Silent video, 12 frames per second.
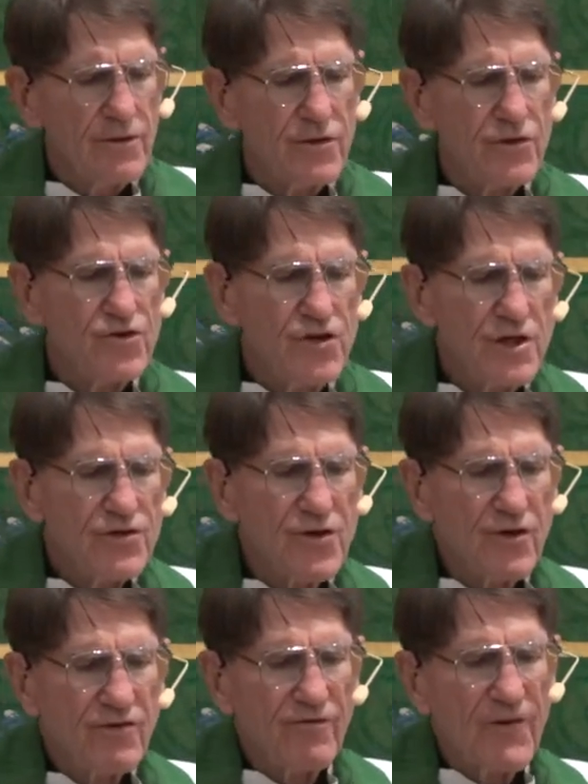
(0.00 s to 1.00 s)
to
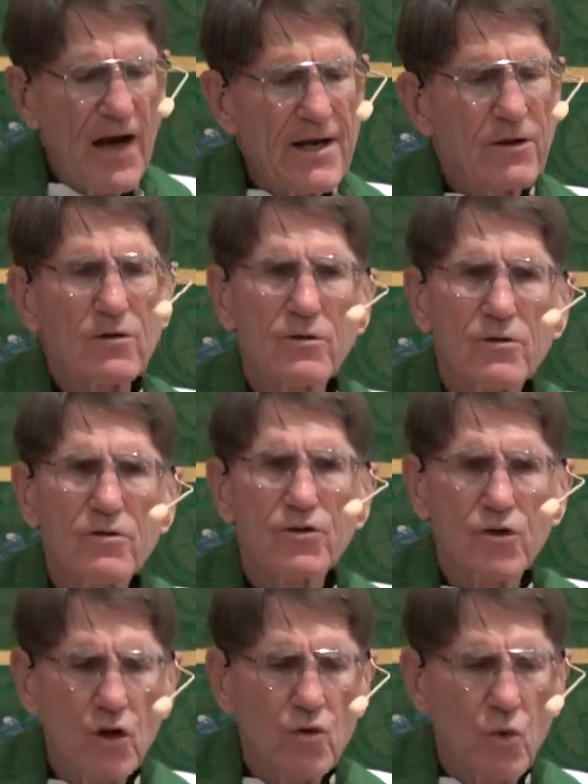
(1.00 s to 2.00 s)
Jesus' final
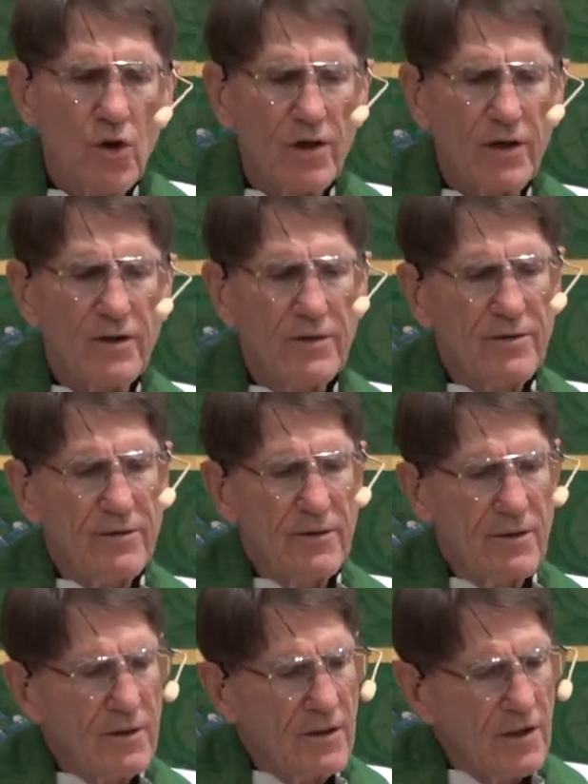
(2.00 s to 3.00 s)
good work
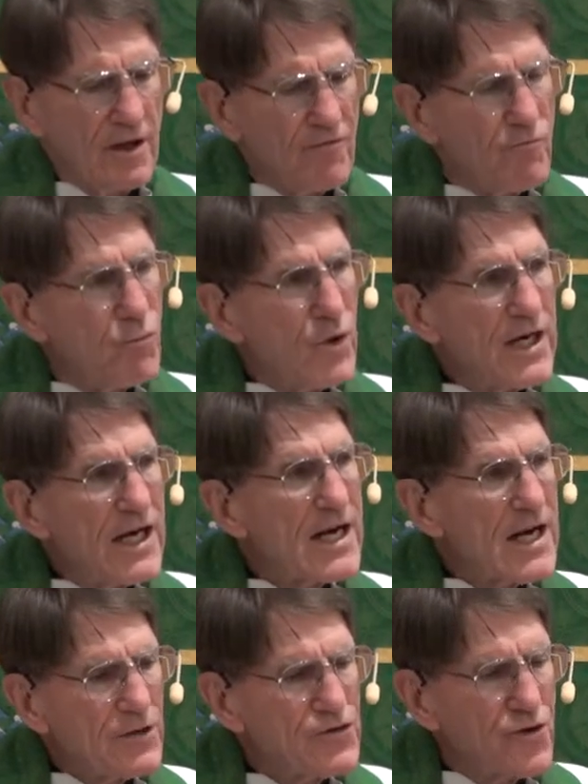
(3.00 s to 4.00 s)
of
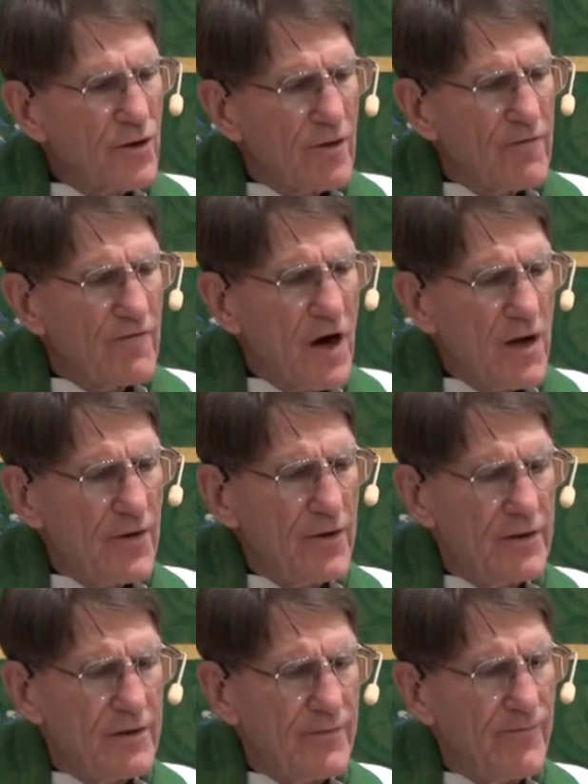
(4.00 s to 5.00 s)
bringing us to the Father
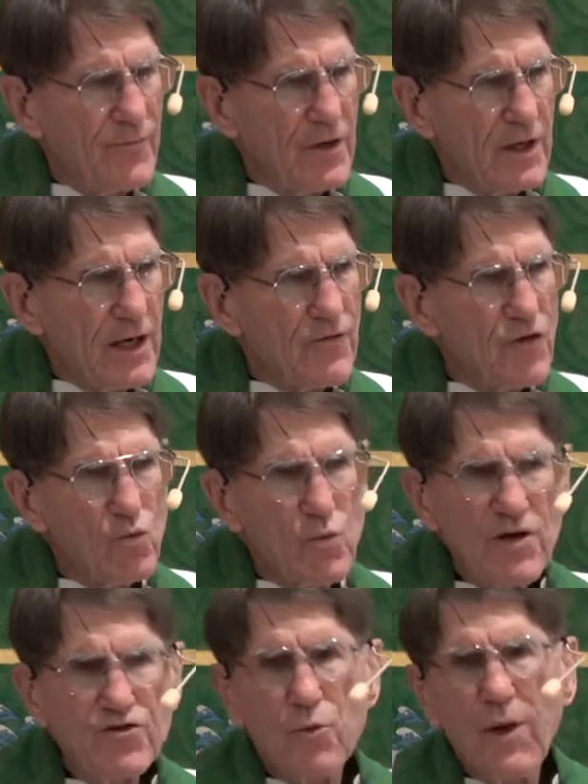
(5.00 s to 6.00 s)
and the
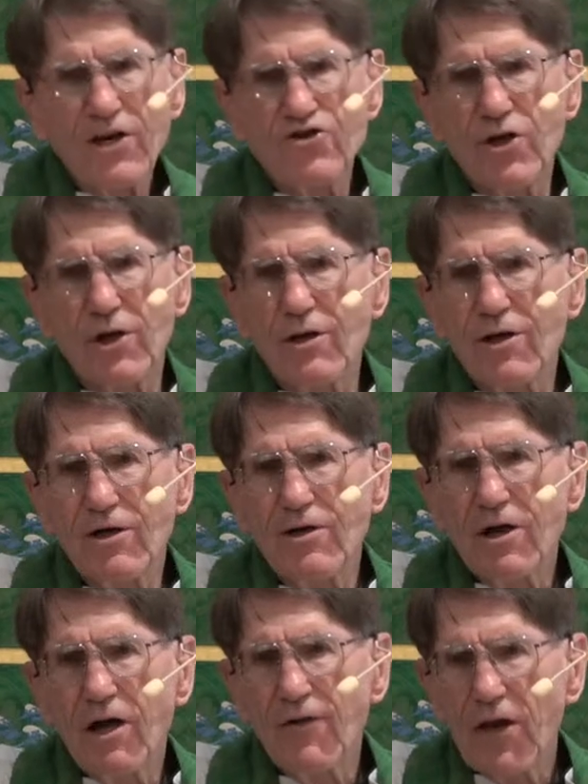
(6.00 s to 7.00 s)
resurrection
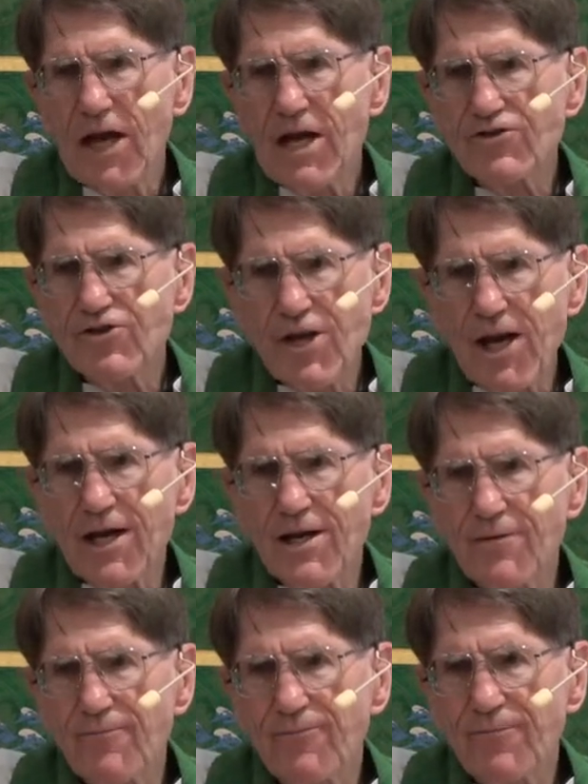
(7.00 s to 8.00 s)
on the last day.
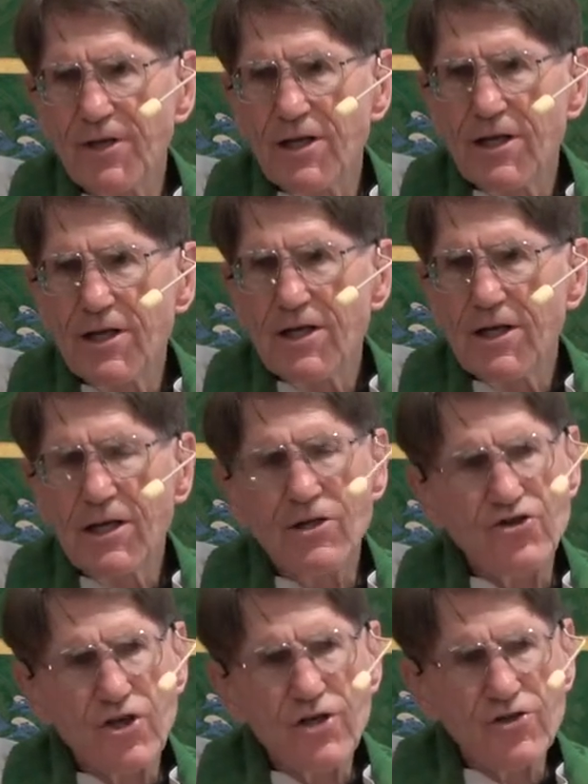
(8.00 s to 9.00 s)

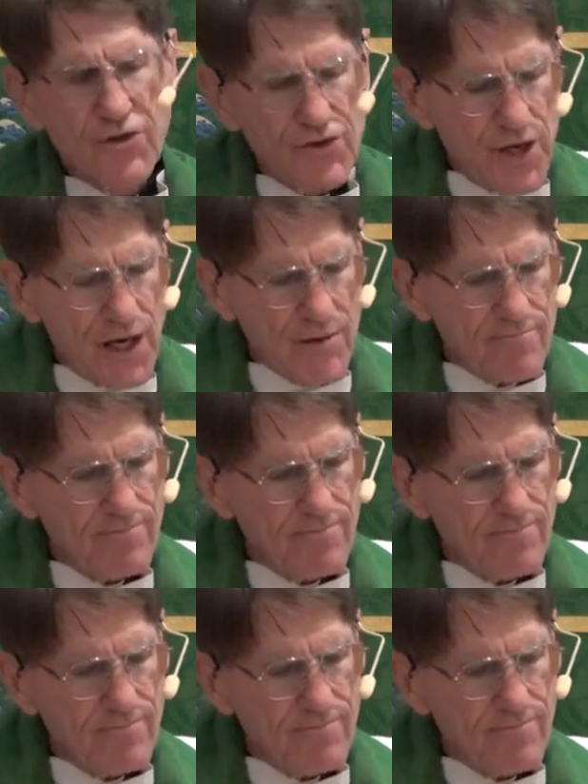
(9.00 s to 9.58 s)
In Jesus' name.